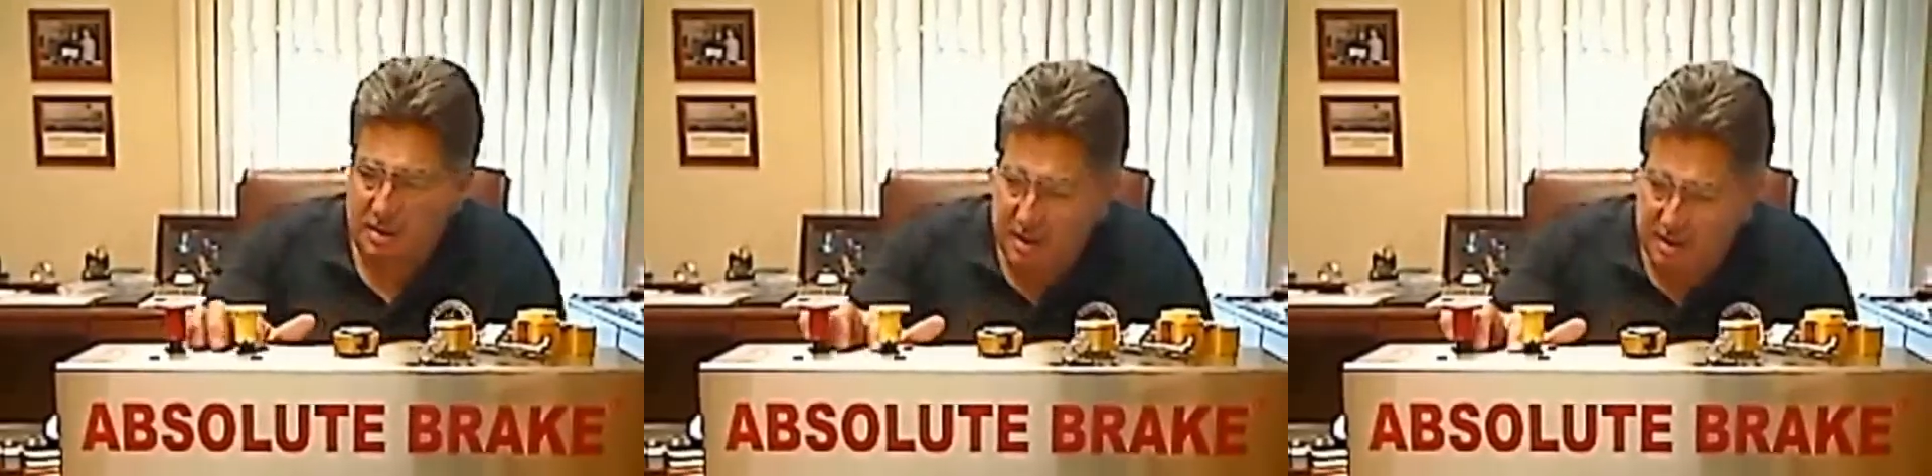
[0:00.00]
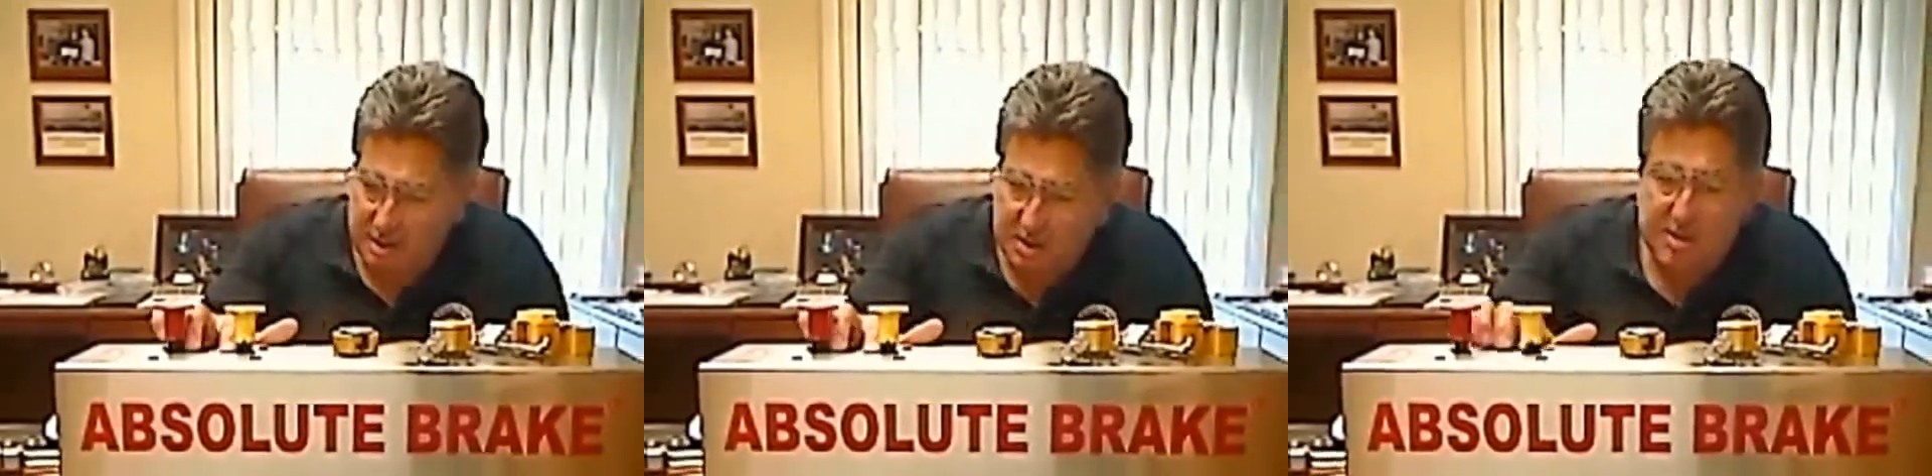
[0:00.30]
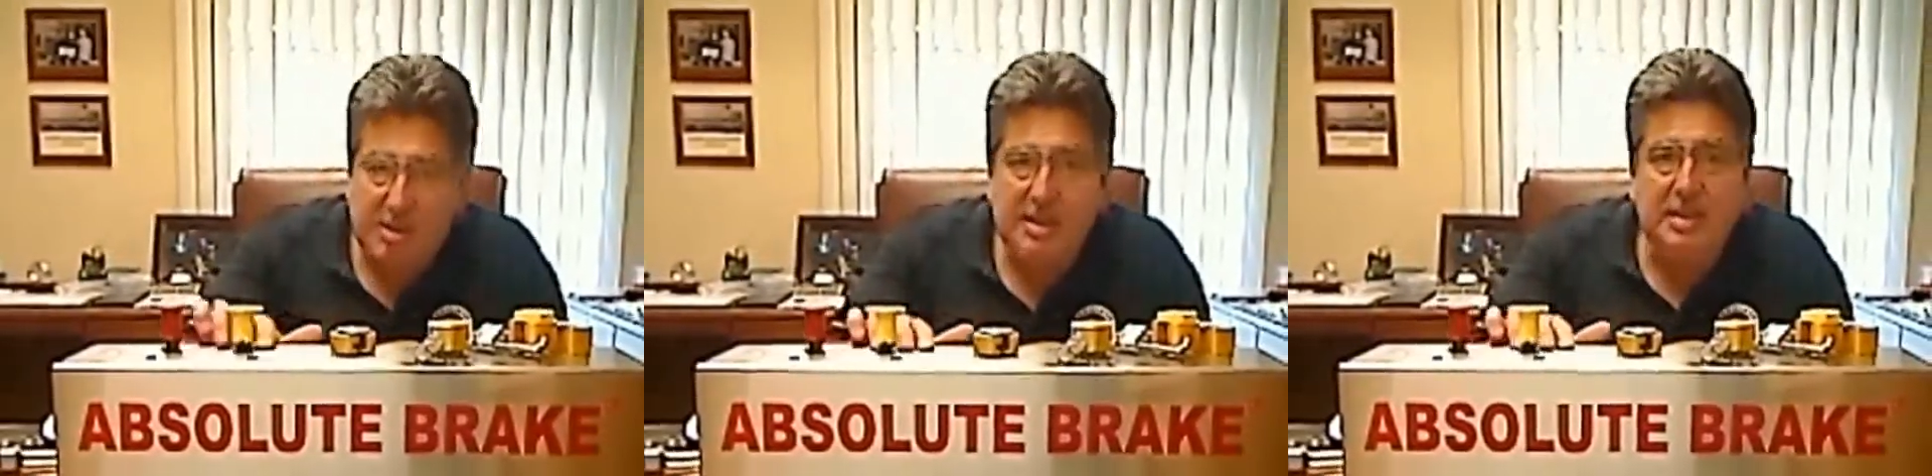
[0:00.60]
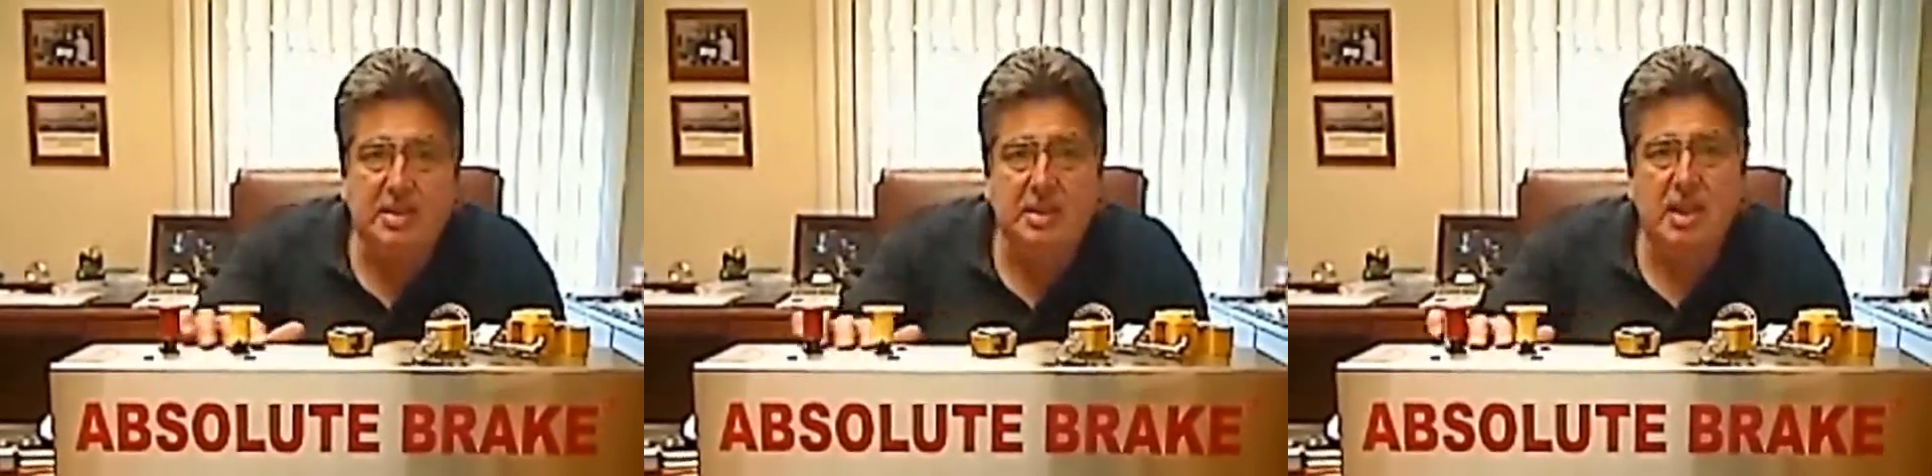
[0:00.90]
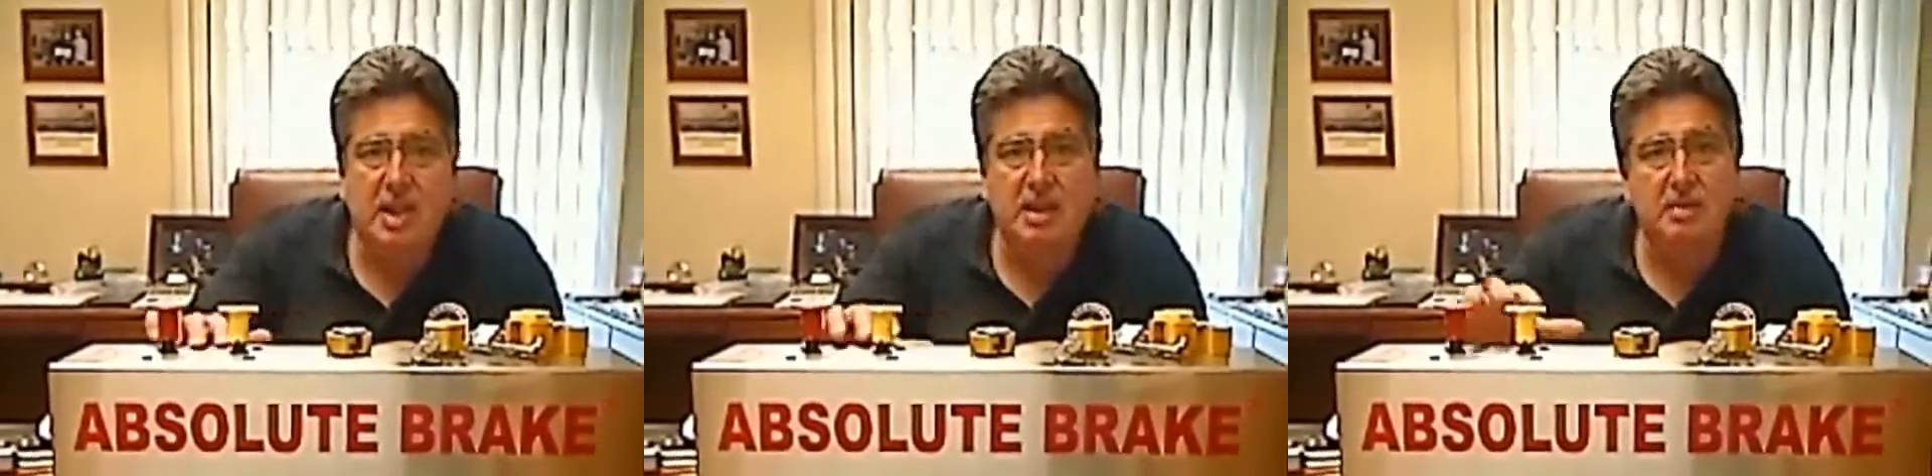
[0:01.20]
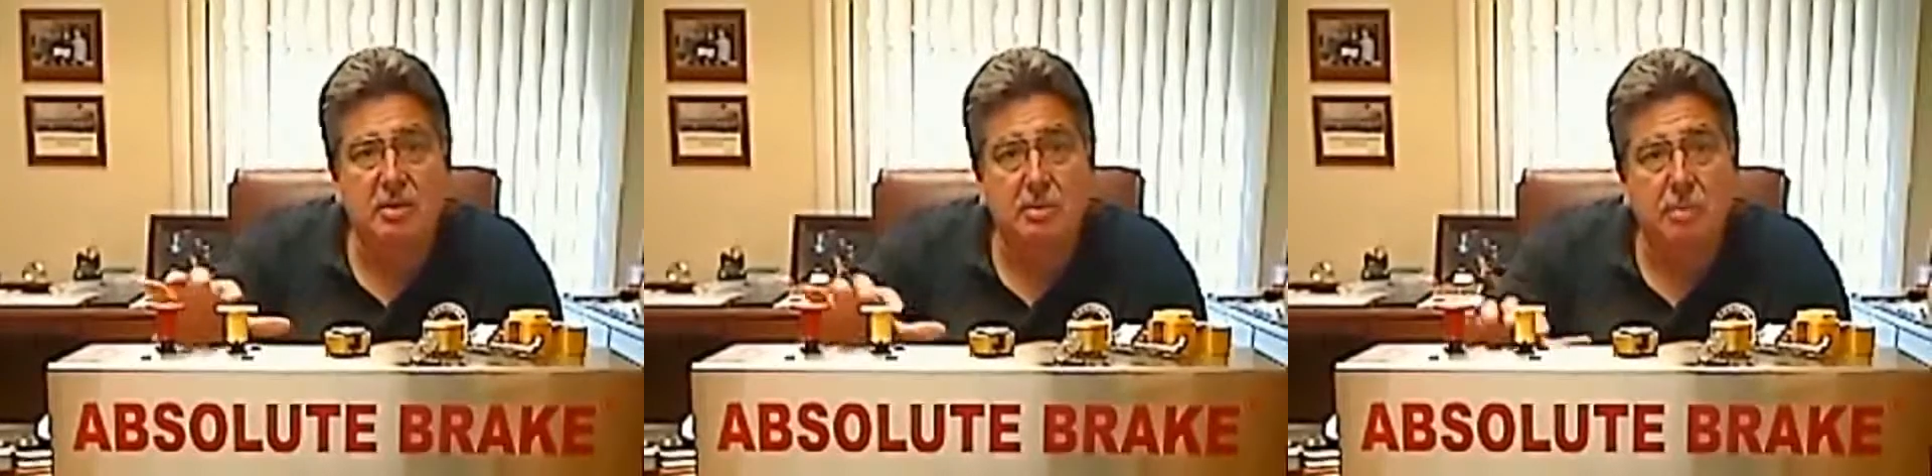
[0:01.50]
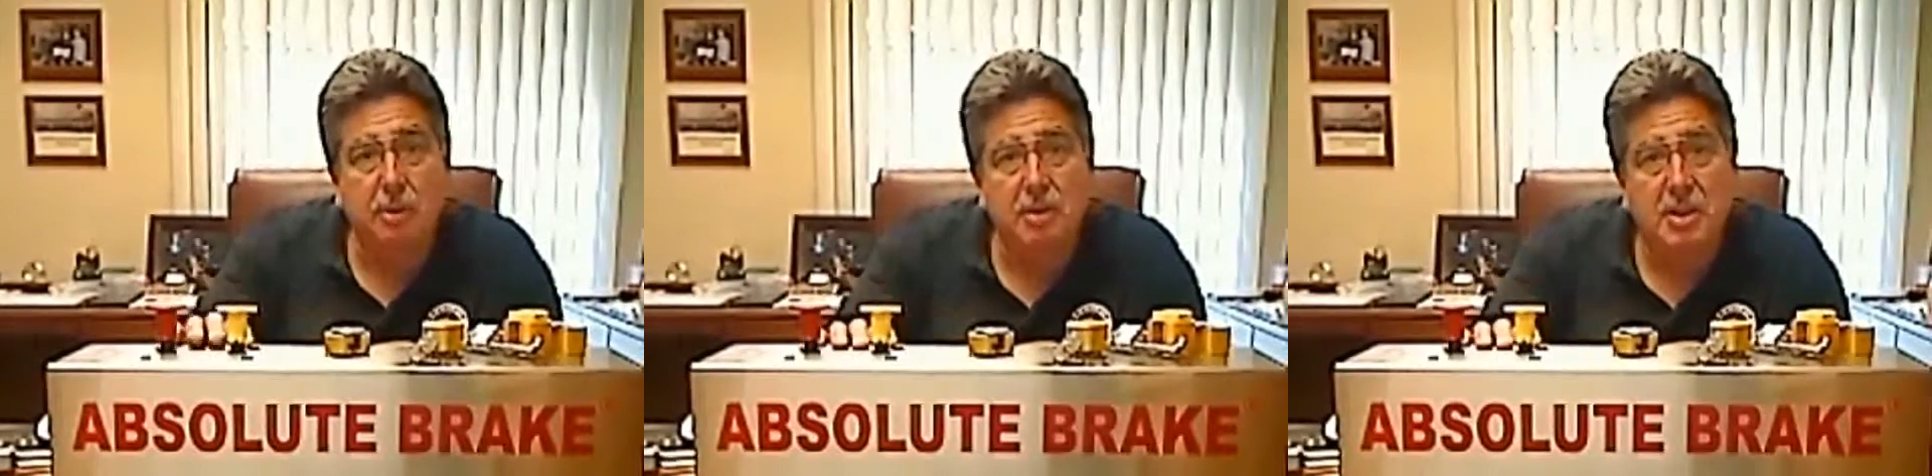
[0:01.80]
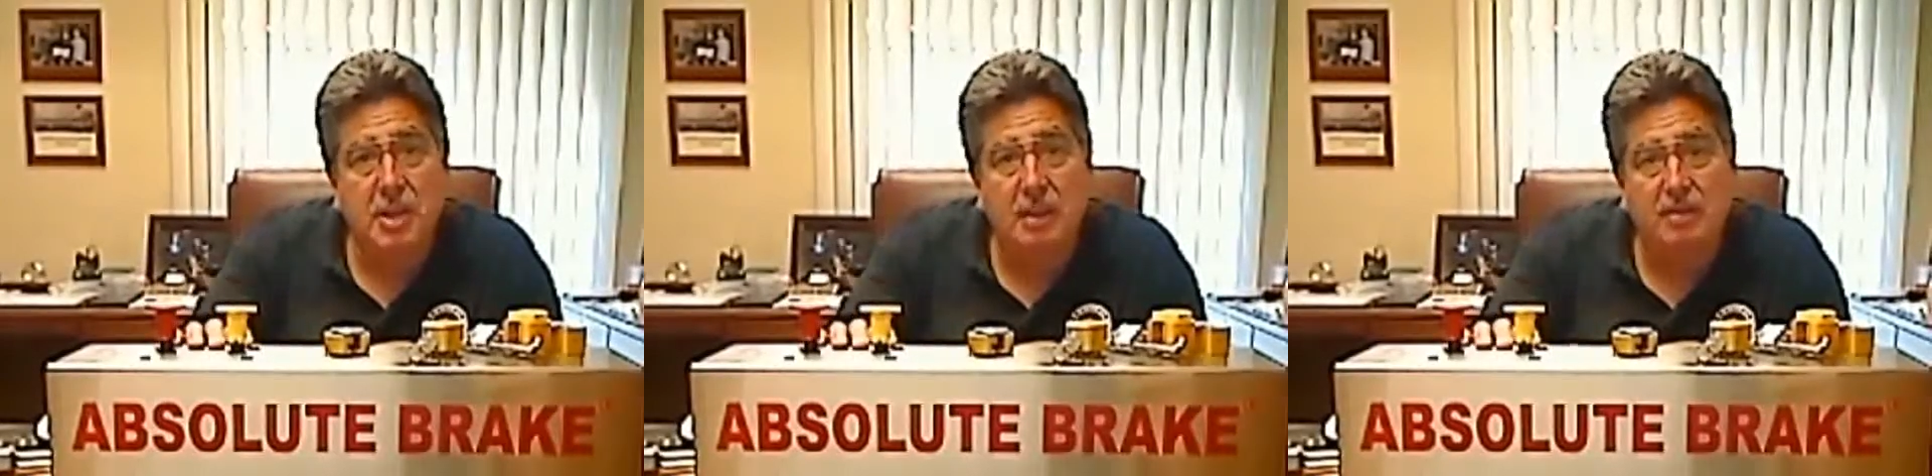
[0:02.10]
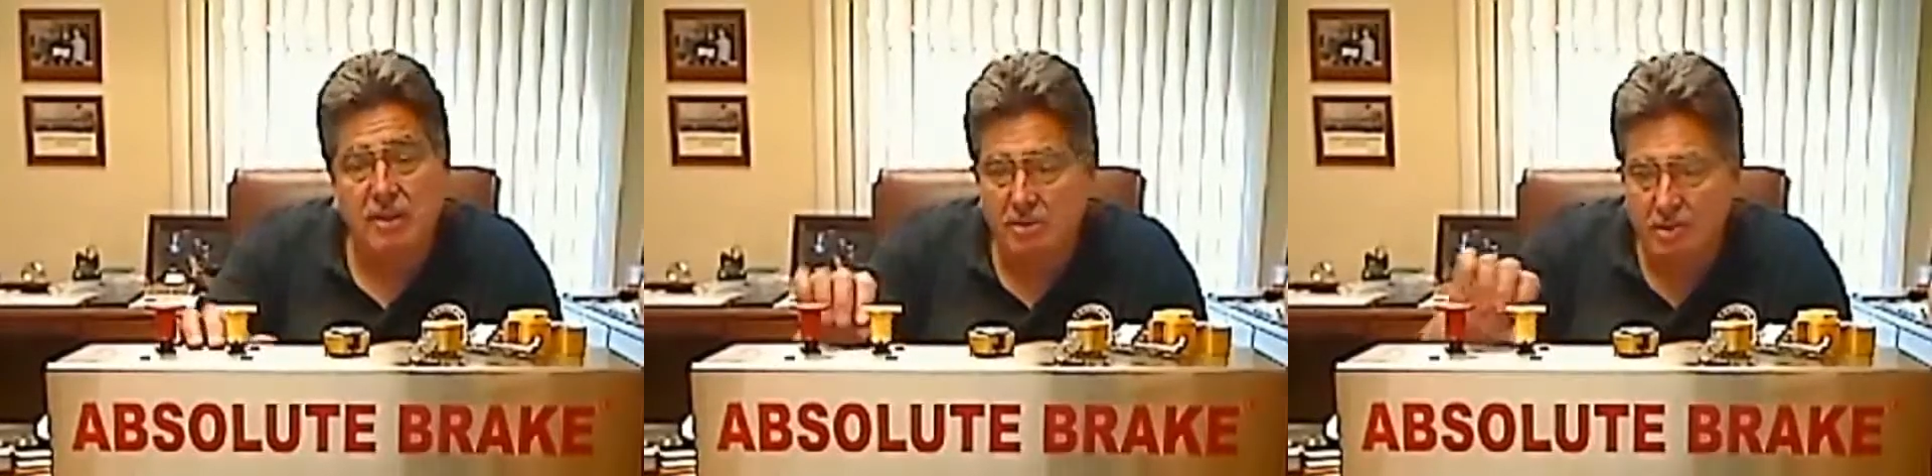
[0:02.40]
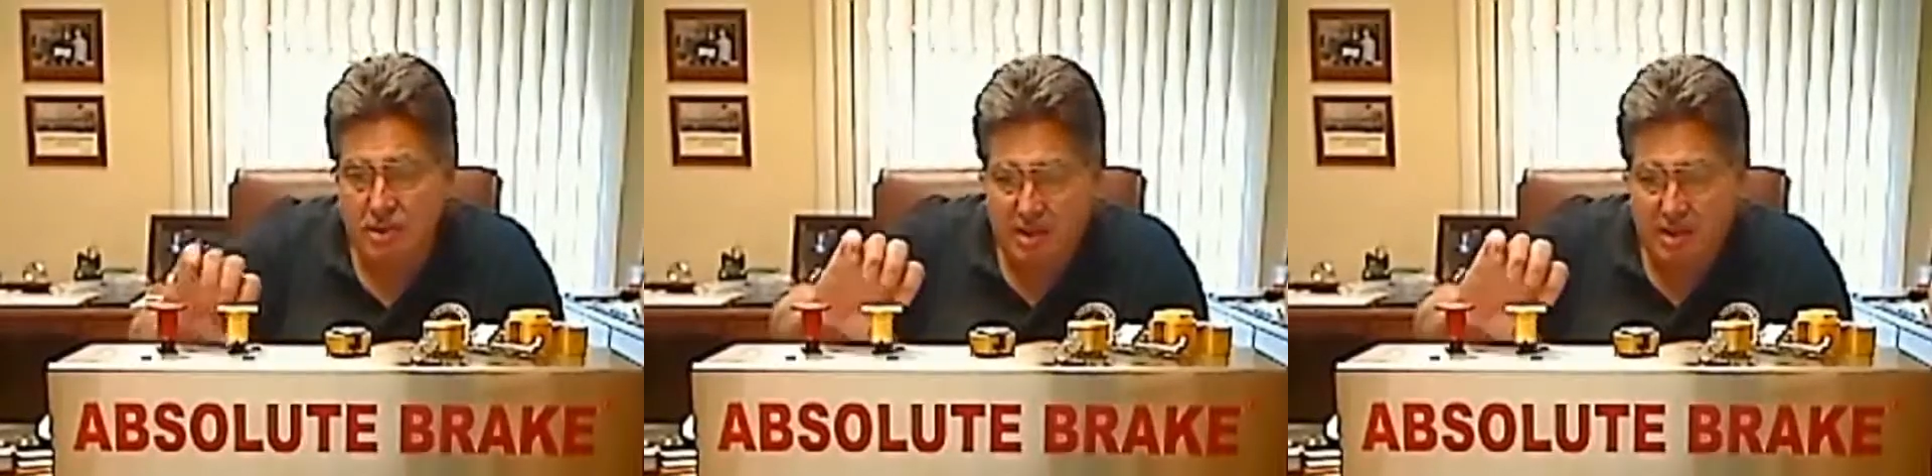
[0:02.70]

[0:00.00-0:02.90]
as you can see in this design, gives you a bird's eye view.